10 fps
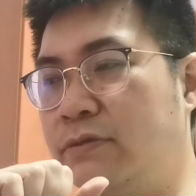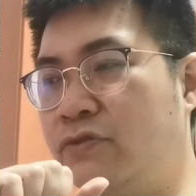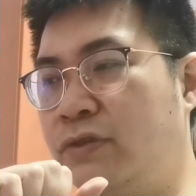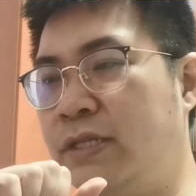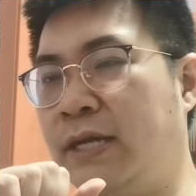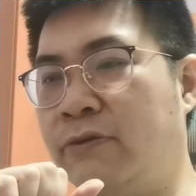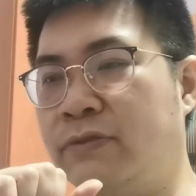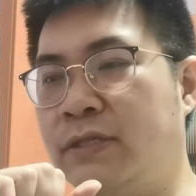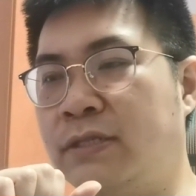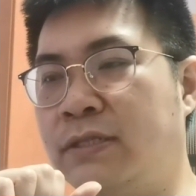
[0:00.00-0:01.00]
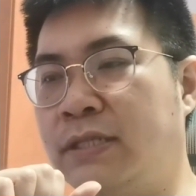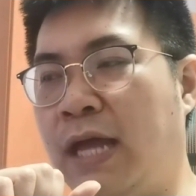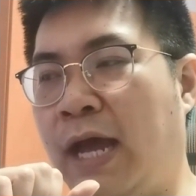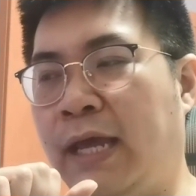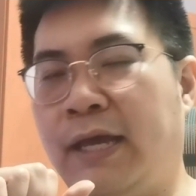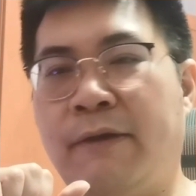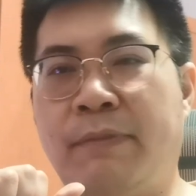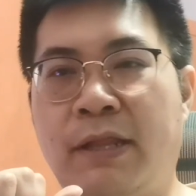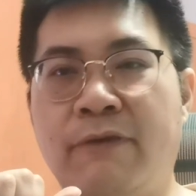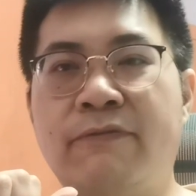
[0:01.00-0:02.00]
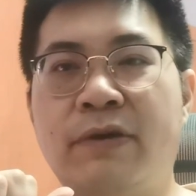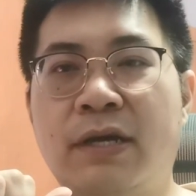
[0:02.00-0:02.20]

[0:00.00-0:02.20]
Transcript: 3009, I believe.